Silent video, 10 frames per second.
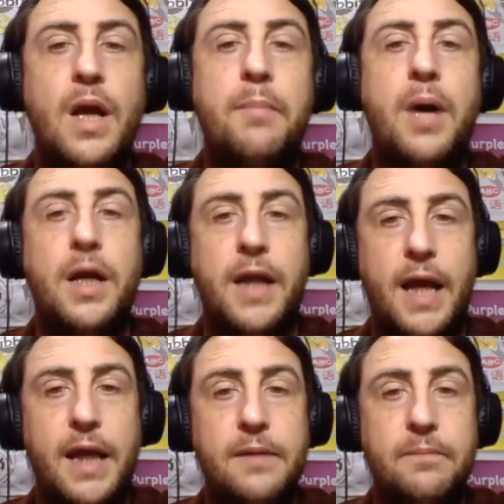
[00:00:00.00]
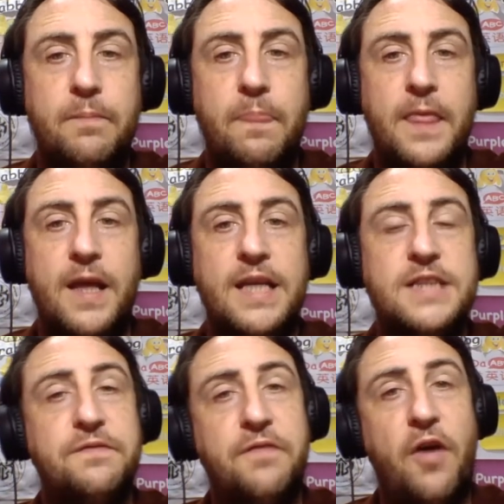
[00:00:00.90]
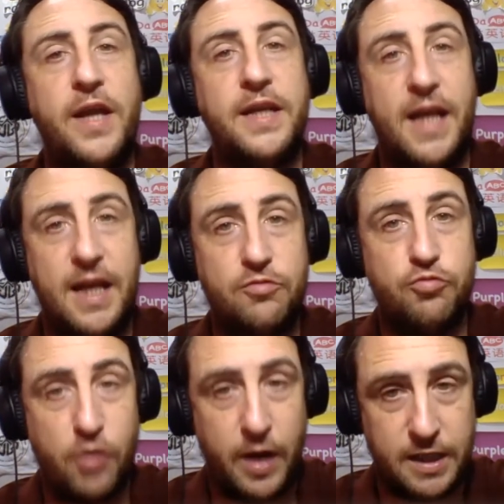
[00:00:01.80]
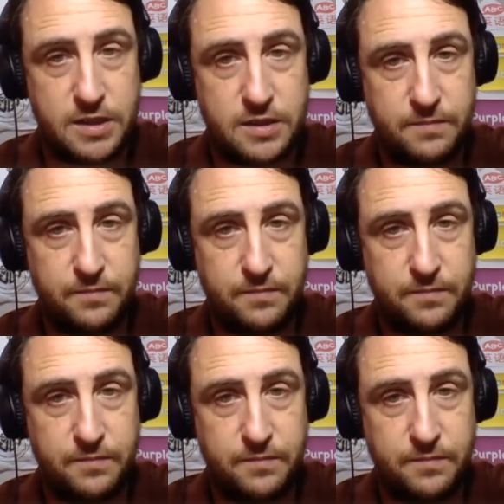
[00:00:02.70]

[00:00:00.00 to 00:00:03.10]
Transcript: Part A is find and write.